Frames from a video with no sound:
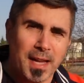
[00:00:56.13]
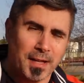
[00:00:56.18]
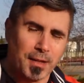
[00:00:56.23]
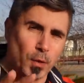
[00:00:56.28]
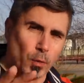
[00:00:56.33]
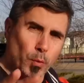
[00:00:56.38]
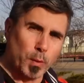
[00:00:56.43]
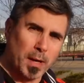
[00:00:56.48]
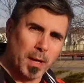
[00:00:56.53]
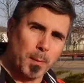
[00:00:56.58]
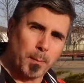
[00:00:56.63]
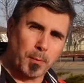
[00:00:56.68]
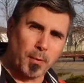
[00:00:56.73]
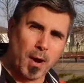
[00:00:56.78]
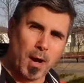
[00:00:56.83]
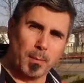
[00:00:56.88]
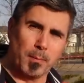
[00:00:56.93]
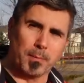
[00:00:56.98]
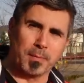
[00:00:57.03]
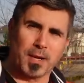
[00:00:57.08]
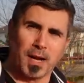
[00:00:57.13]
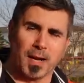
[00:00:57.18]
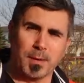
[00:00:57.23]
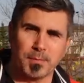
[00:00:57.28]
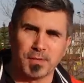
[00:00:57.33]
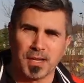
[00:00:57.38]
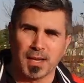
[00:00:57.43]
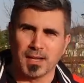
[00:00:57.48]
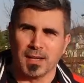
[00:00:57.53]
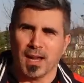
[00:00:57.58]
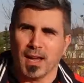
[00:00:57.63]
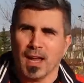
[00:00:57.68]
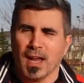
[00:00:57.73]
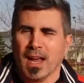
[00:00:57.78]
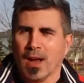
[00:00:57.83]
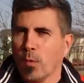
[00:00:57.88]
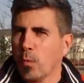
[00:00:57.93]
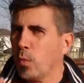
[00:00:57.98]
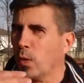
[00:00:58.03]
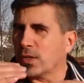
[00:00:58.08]
The real problem comes in,
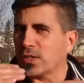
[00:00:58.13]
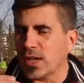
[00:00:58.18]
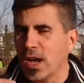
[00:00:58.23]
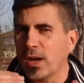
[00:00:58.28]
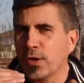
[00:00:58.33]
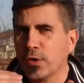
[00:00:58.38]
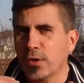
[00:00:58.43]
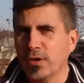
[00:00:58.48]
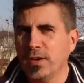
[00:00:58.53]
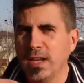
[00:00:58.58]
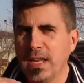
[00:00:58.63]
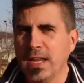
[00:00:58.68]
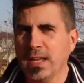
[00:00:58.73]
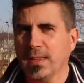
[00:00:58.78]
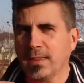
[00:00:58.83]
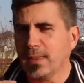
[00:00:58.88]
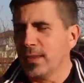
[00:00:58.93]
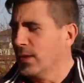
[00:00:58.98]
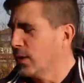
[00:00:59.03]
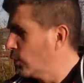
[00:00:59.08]
what's underneath?